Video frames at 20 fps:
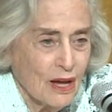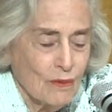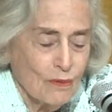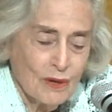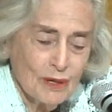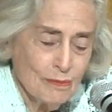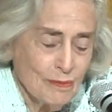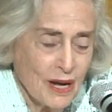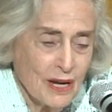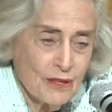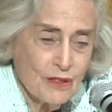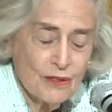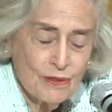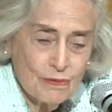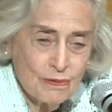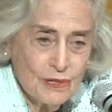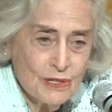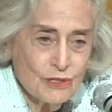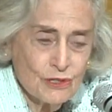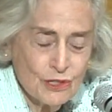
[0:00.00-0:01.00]
When my
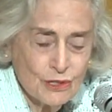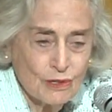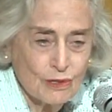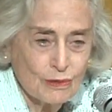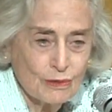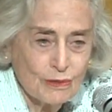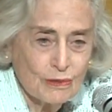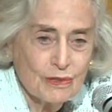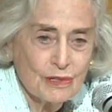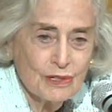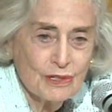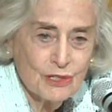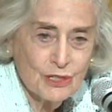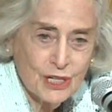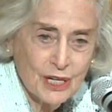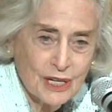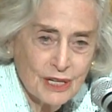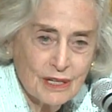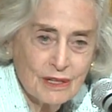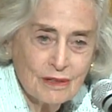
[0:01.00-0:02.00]
3 children,
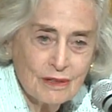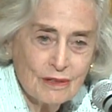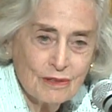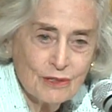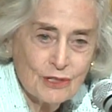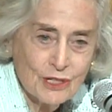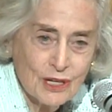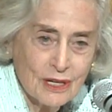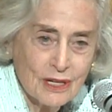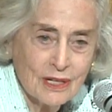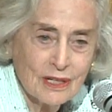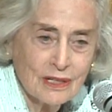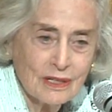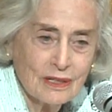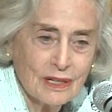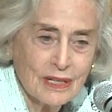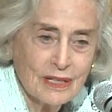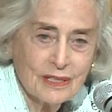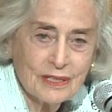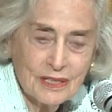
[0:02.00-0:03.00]
Jane,
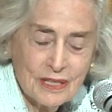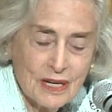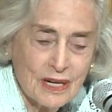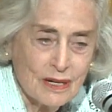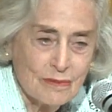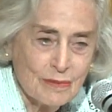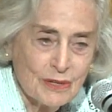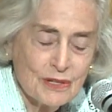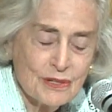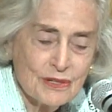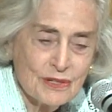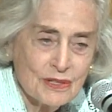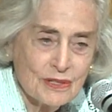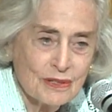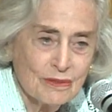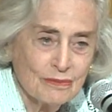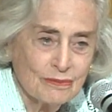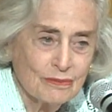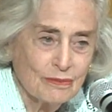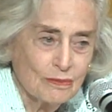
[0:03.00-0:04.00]
John, and Thomas,
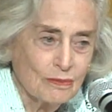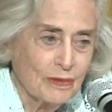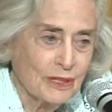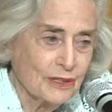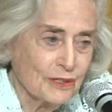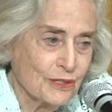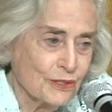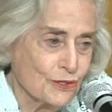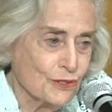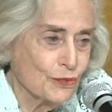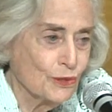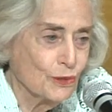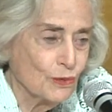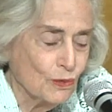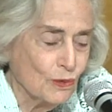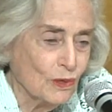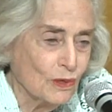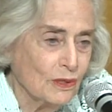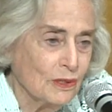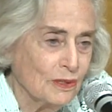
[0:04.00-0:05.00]
went to
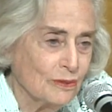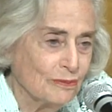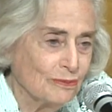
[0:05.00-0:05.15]
school,